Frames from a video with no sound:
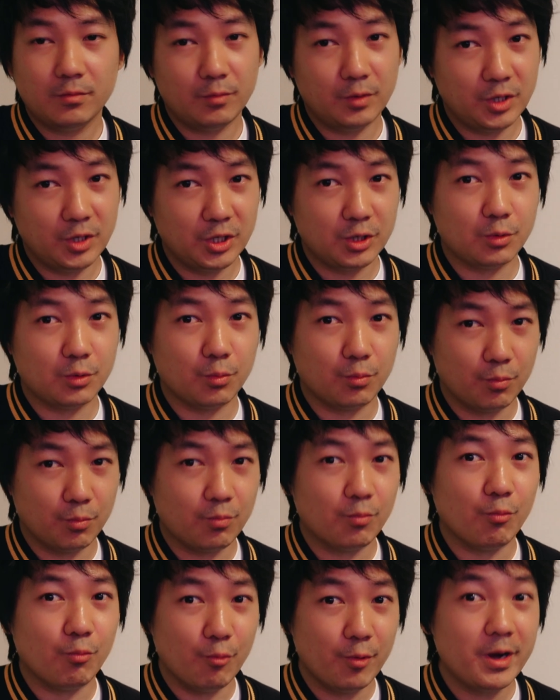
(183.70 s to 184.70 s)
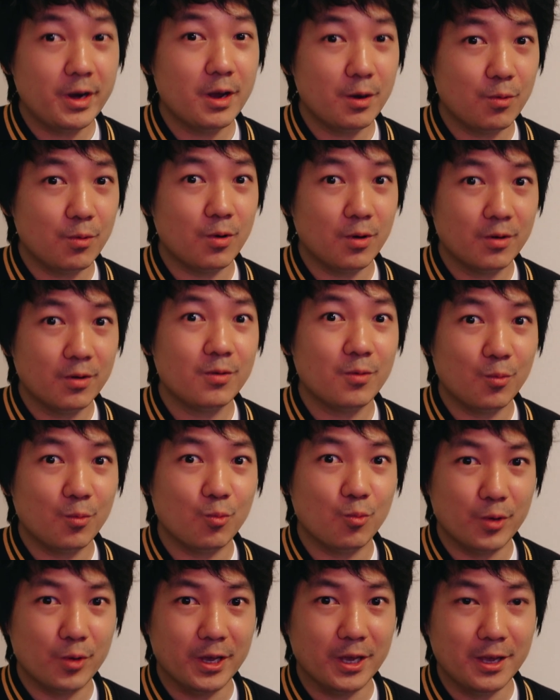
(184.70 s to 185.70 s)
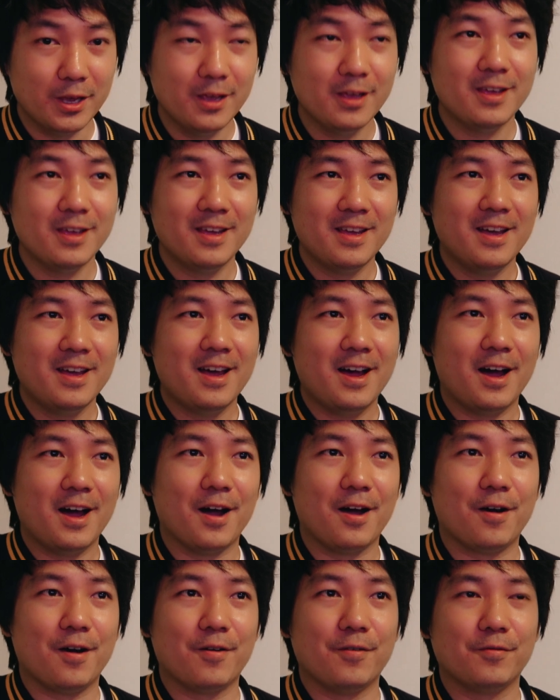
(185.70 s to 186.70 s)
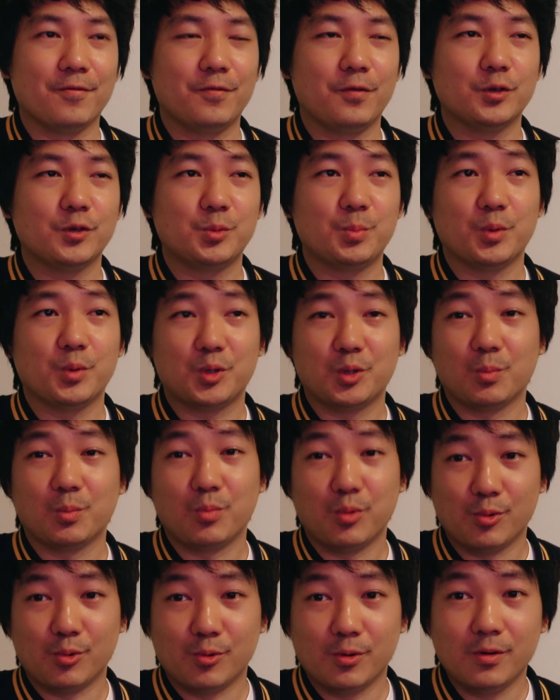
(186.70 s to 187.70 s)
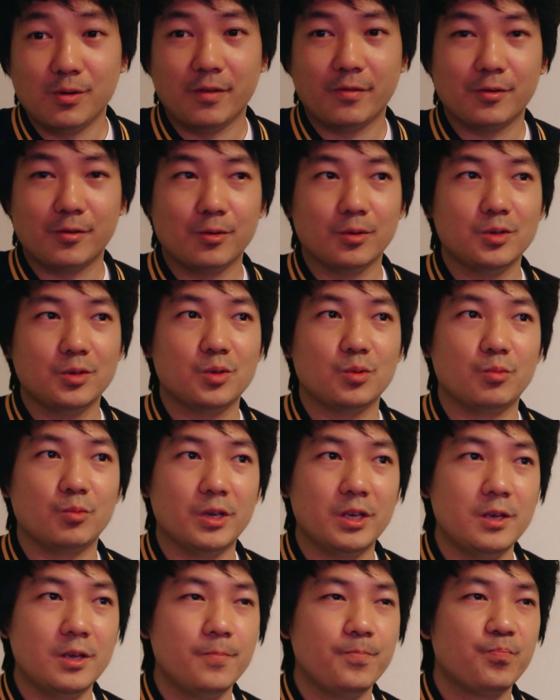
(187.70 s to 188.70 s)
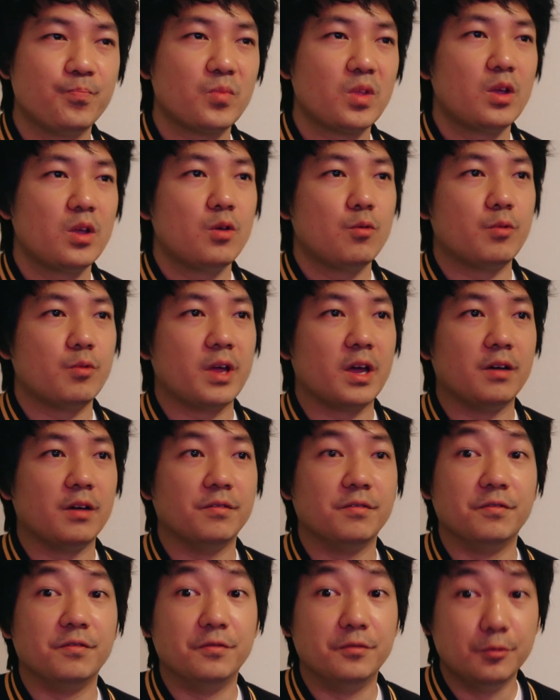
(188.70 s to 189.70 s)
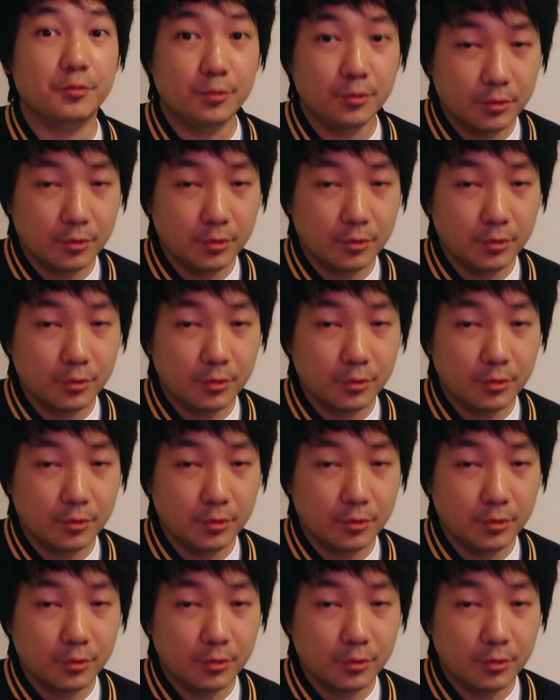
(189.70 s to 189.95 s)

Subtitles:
is the real we, first person plural, of course, we. We have vous,